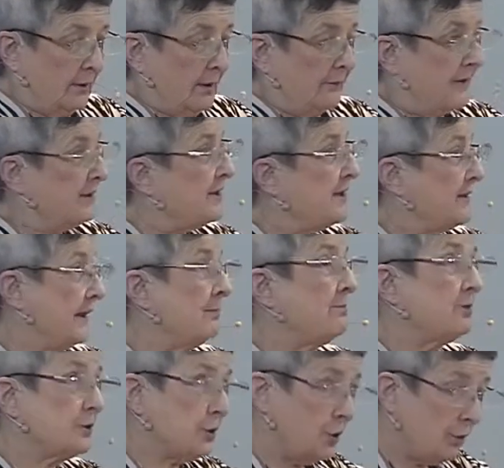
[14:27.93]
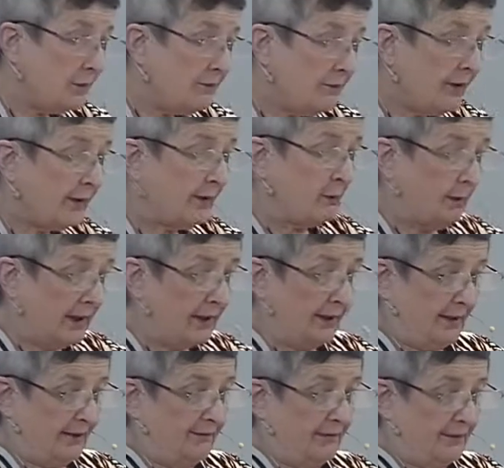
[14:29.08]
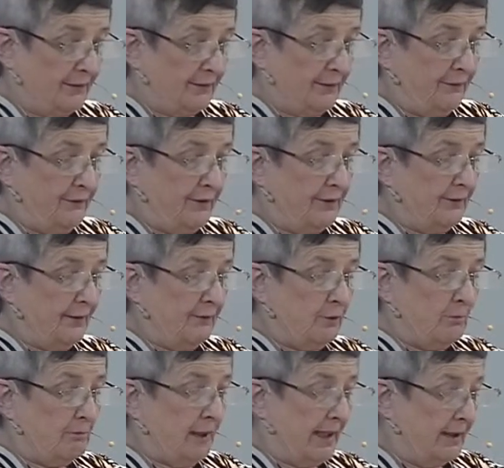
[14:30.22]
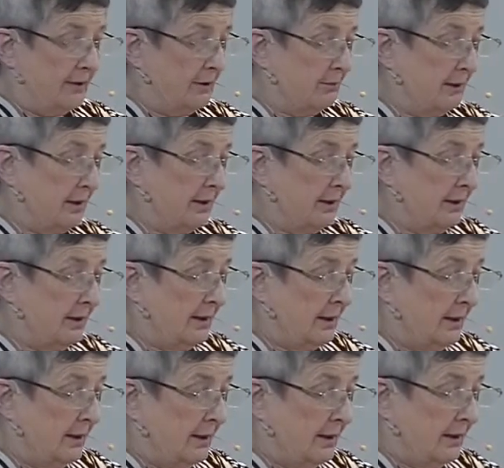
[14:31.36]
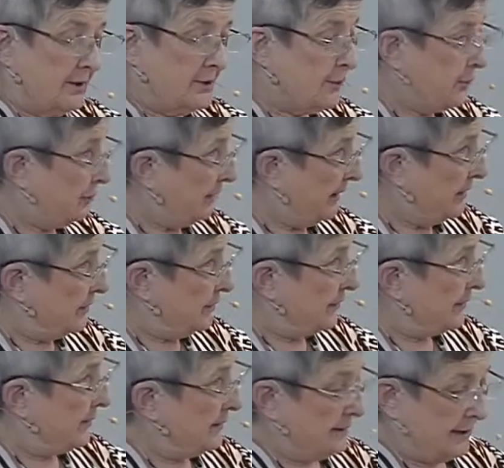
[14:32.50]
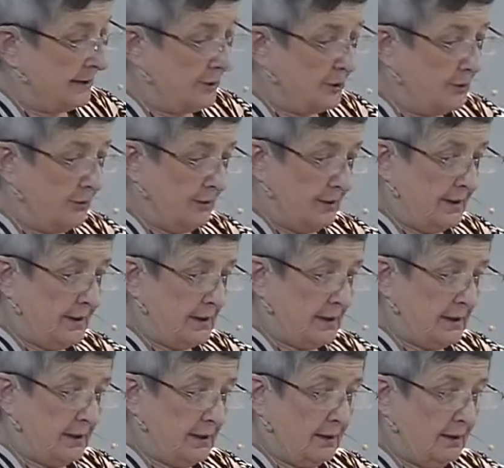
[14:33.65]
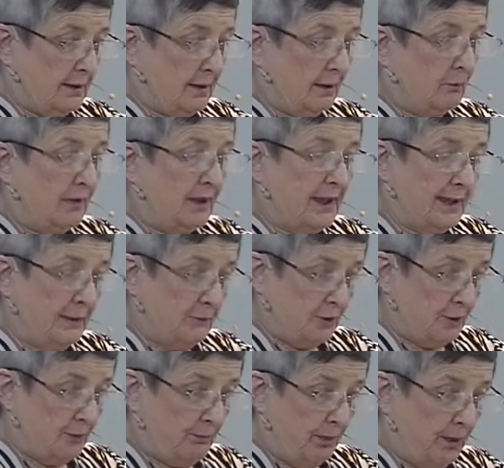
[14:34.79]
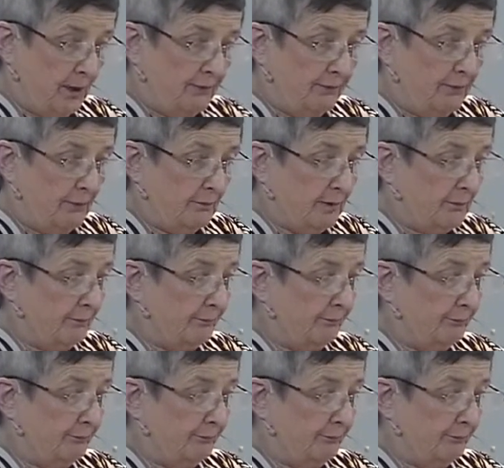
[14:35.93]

The disciples could very well have felt the fear of abandonment despite Jesus' assurances when he would depart from them.